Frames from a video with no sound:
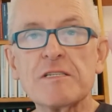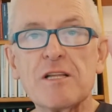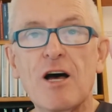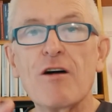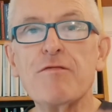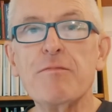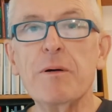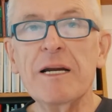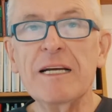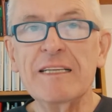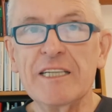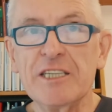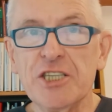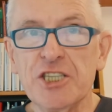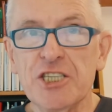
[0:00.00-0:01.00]
of
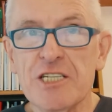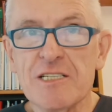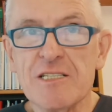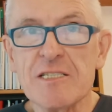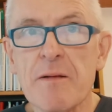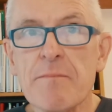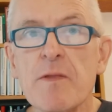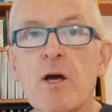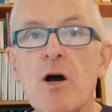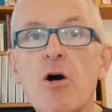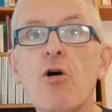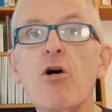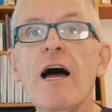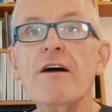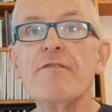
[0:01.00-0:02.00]
politicians who
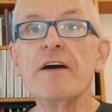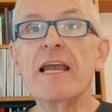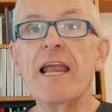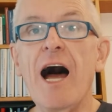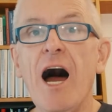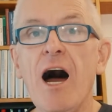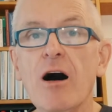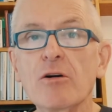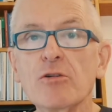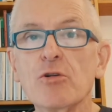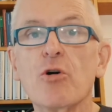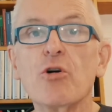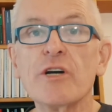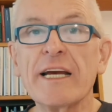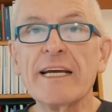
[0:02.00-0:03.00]
have allowed
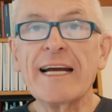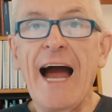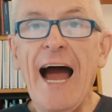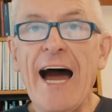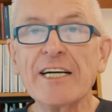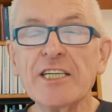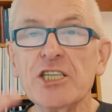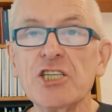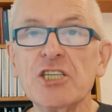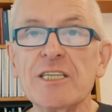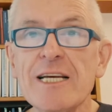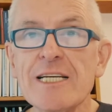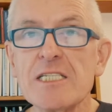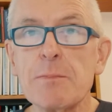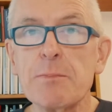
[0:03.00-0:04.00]
or encouraged
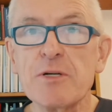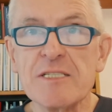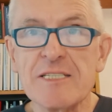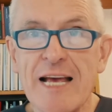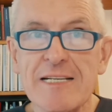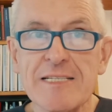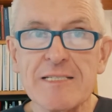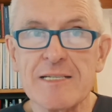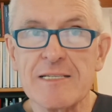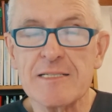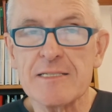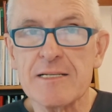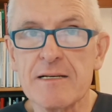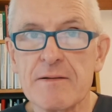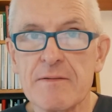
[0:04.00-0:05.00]
these
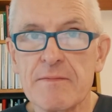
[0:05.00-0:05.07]
processes.